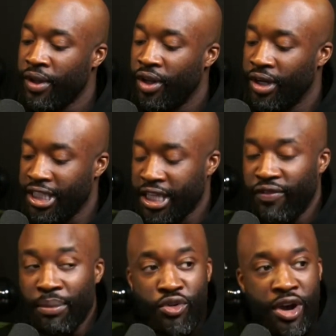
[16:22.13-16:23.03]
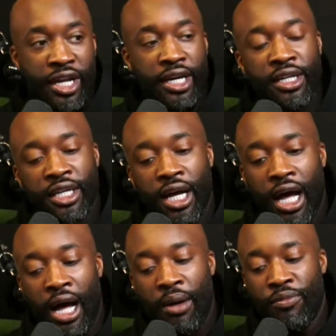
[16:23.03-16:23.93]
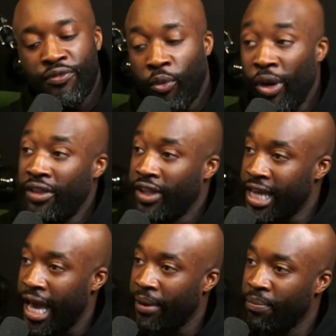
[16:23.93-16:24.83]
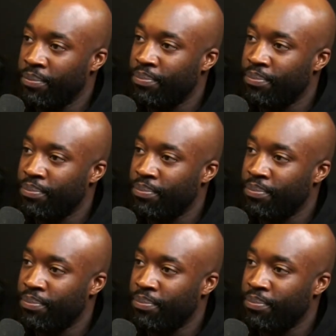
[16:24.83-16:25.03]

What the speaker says: Look, let's give them credit for winning the game,